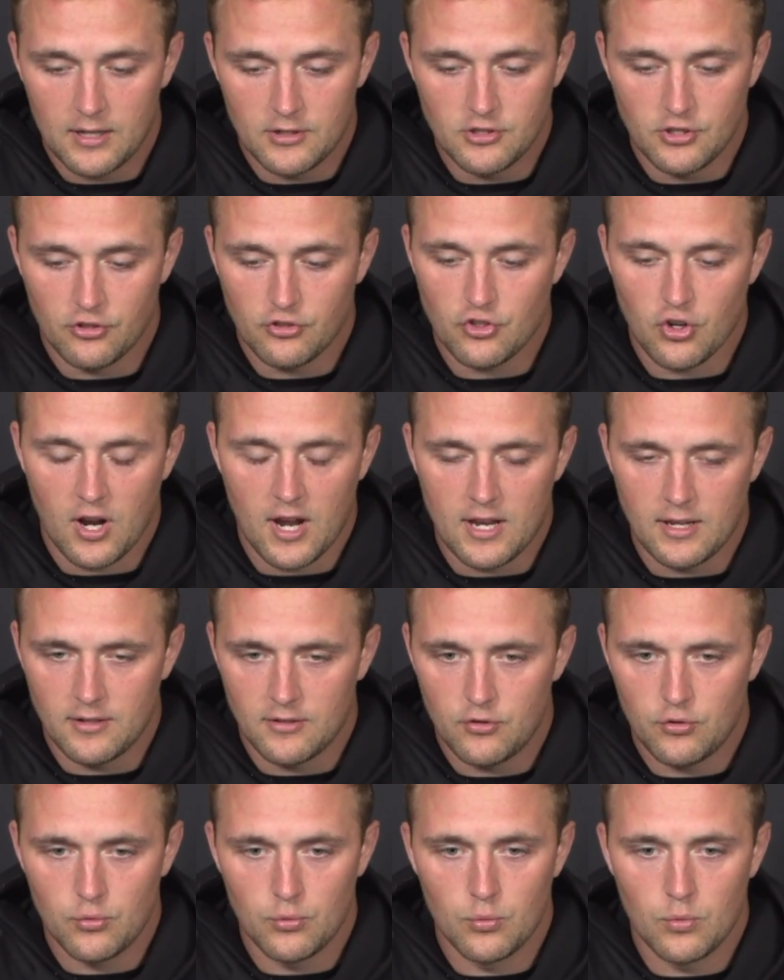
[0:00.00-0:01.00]
just trying
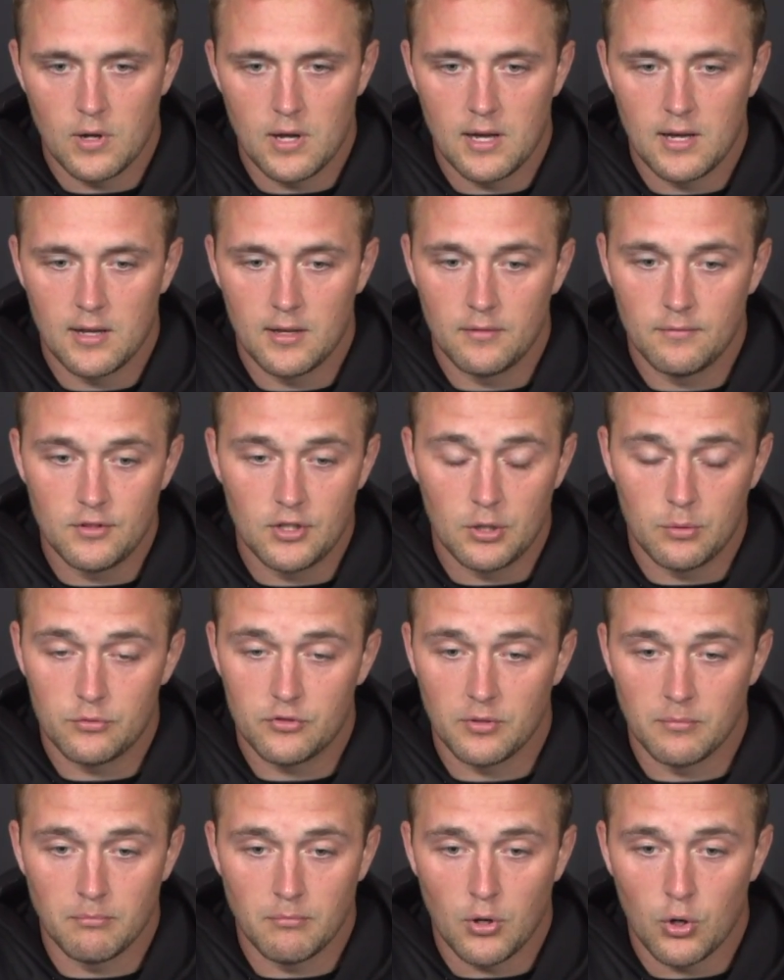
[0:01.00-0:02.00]
to, you know,
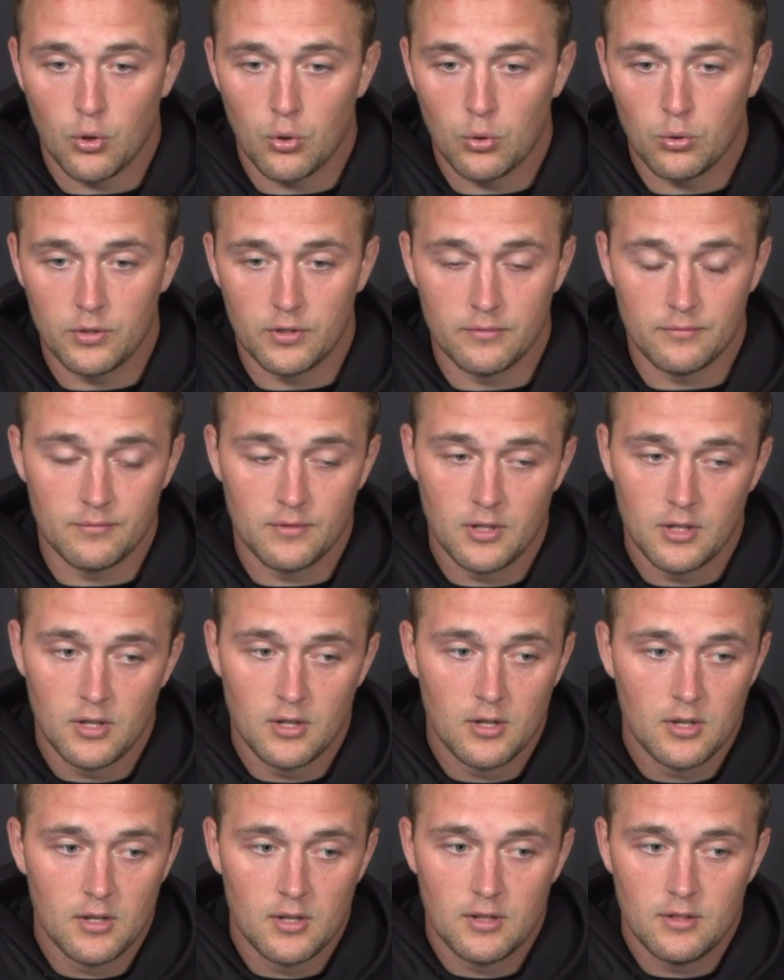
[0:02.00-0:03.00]
to mold and,
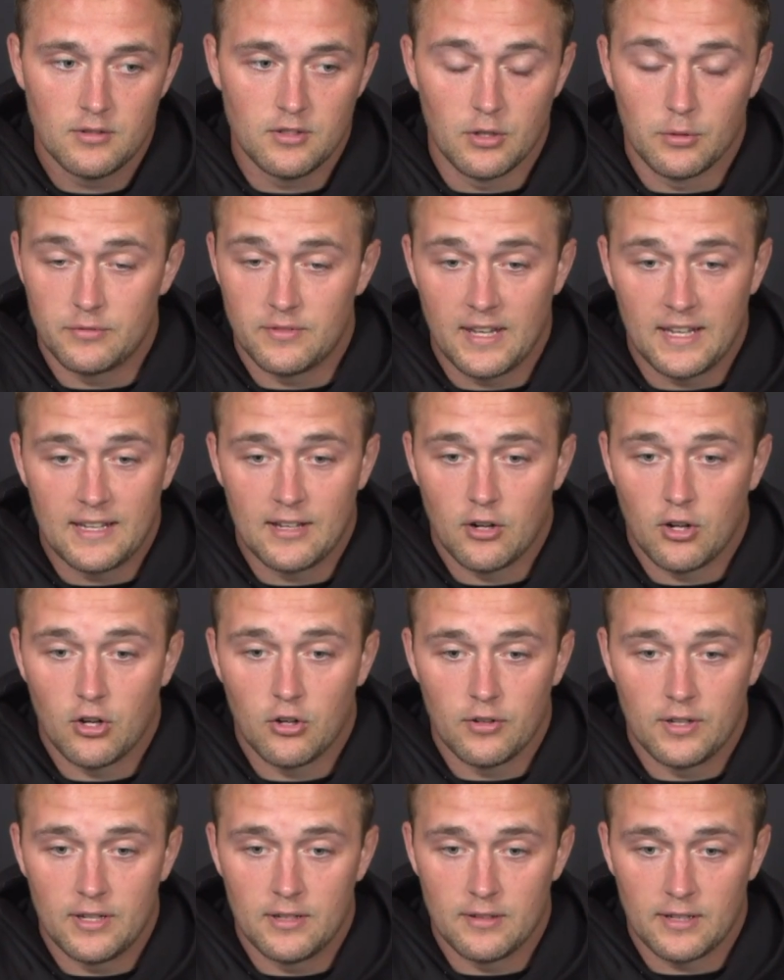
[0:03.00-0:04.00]
you know, take it
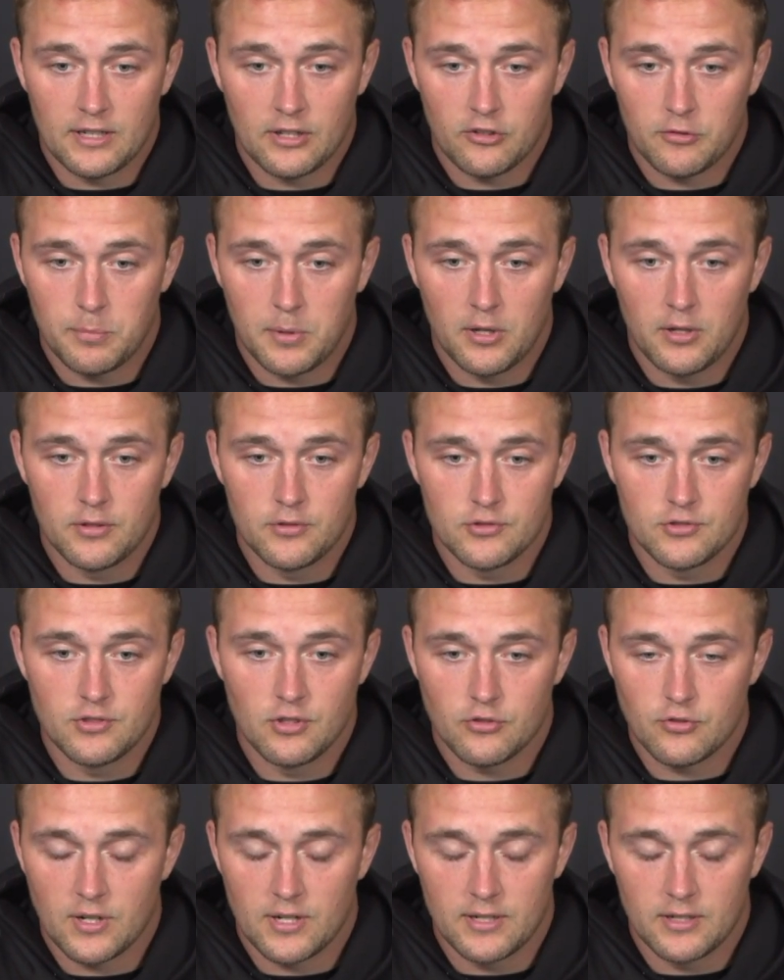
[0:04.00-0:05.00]
all in like a sponge,
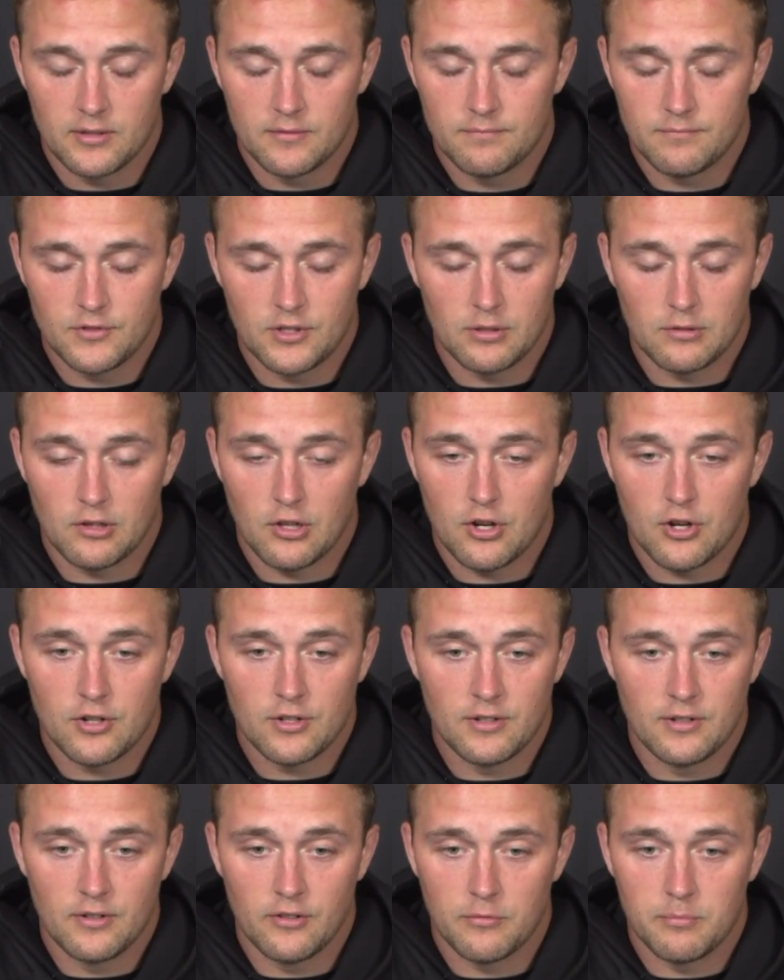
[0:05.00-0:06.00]
just trying to, you know,
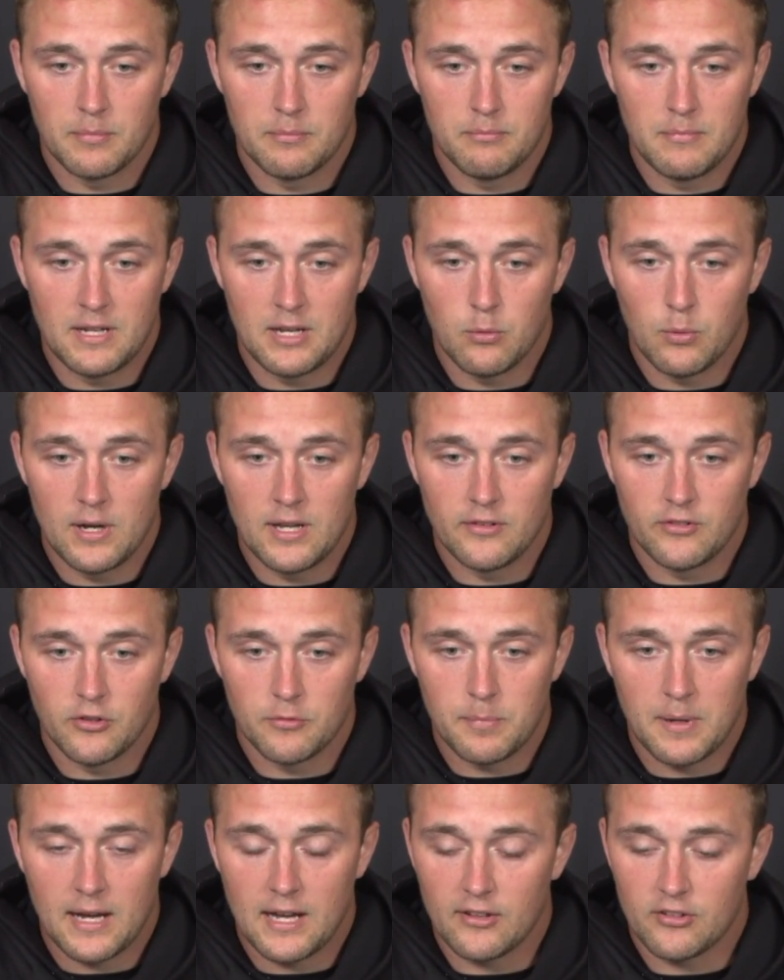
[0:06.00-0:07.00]
learn in as many ways
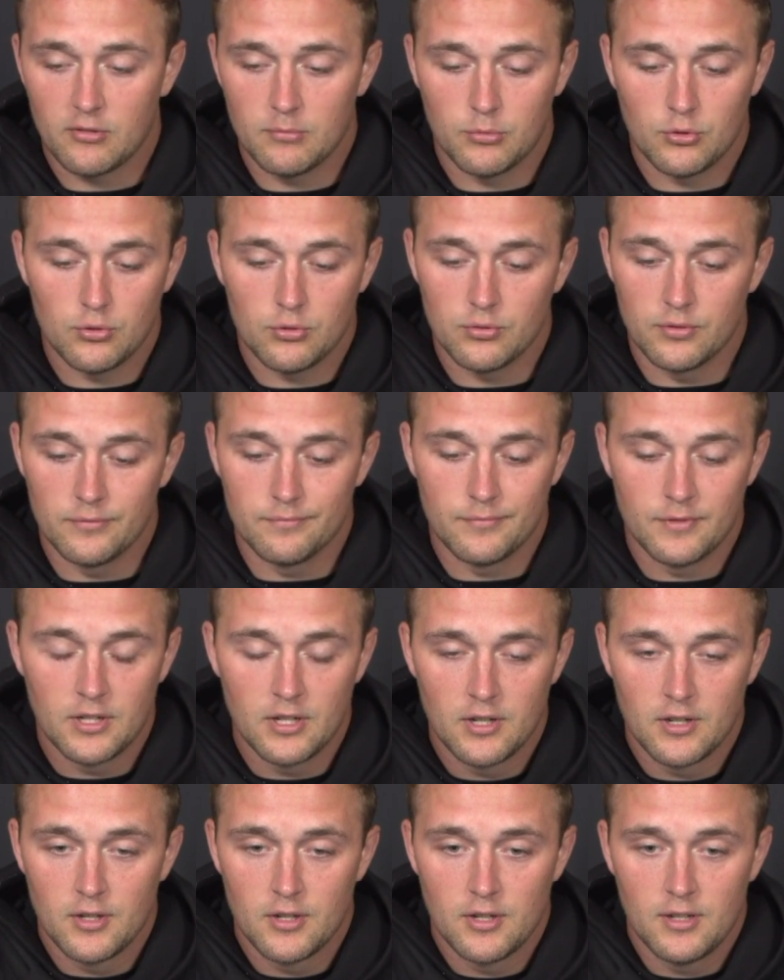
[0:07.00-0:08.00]
as possible. And
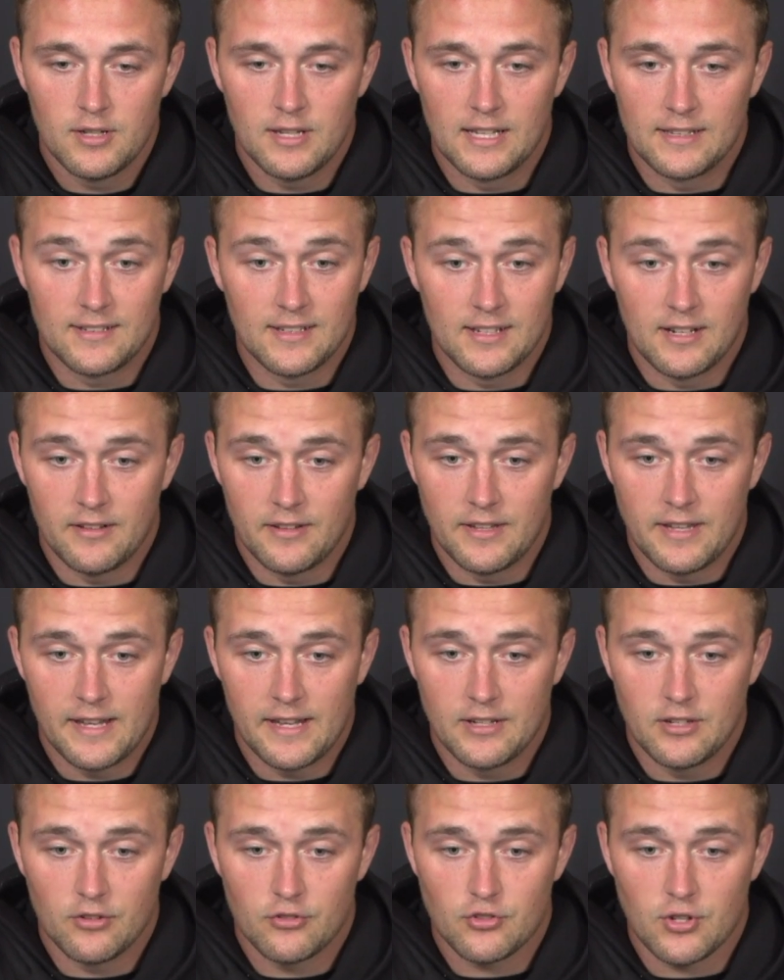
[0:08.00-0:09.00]
at the end of the
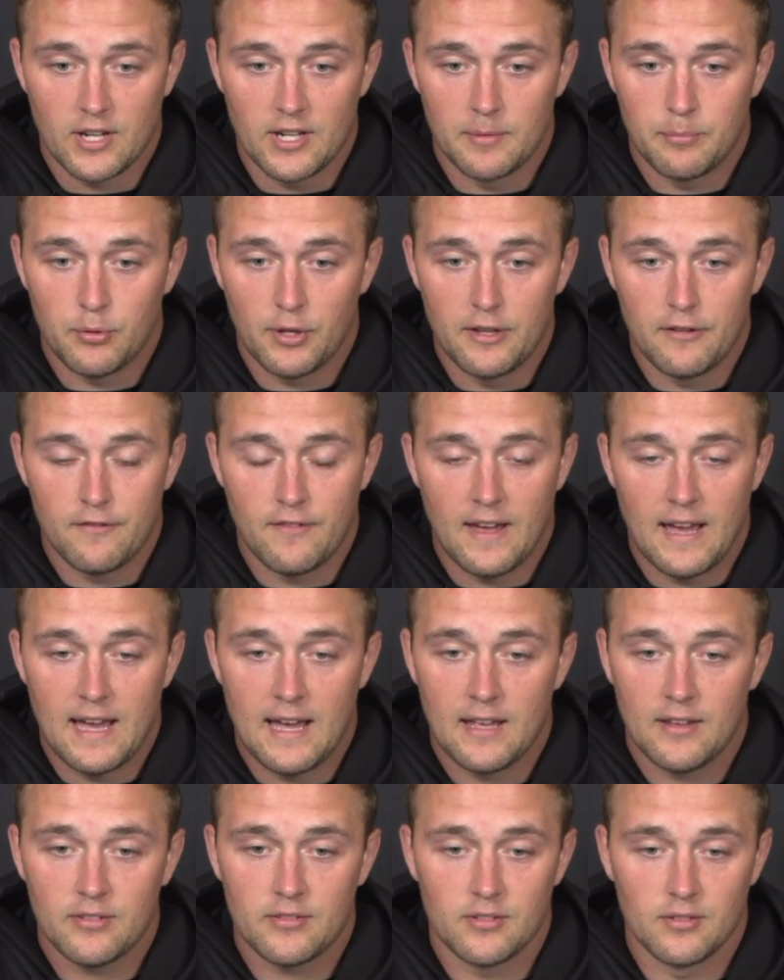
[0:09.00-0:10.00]
day, just trying to play
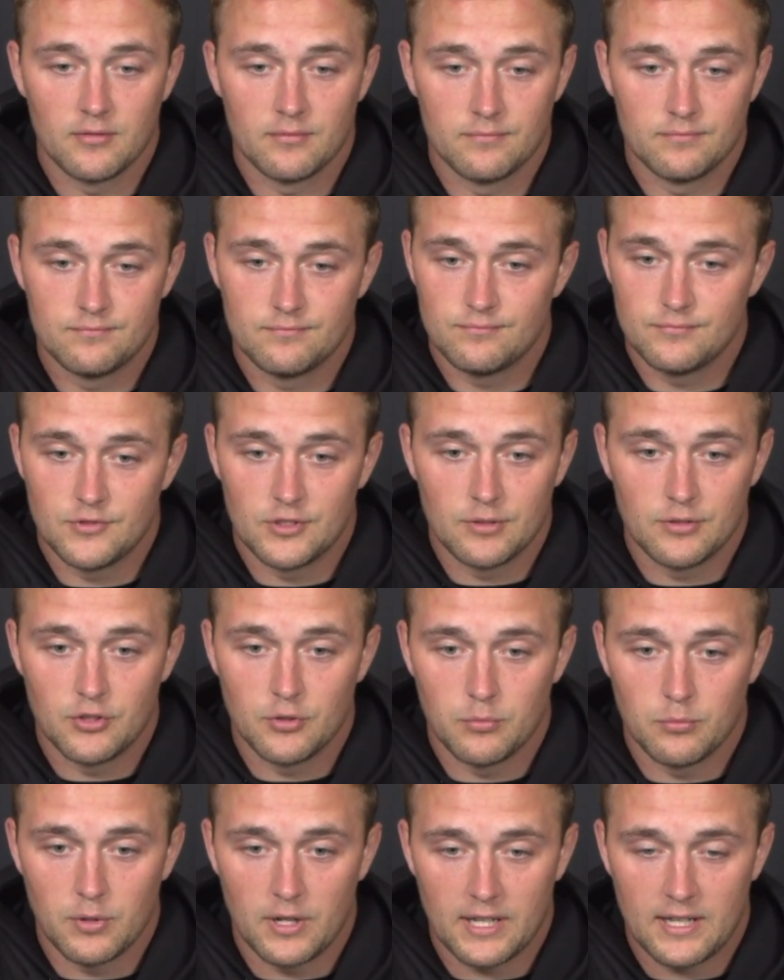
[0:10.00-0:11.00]
fast and, you know,
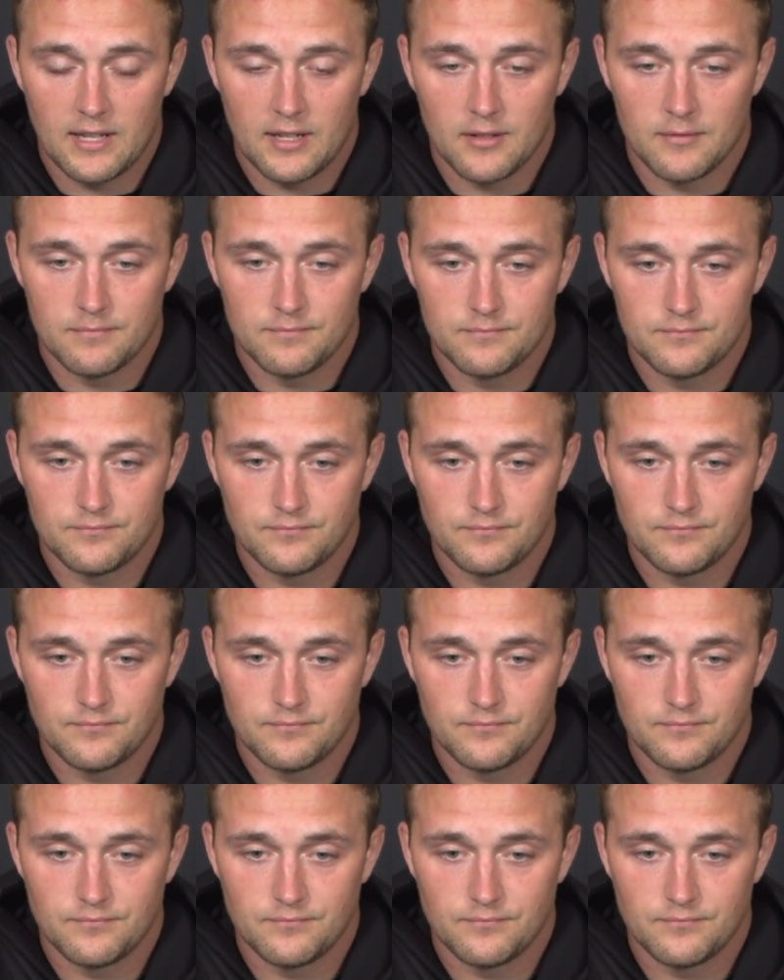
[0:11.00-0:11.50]
doing what I can.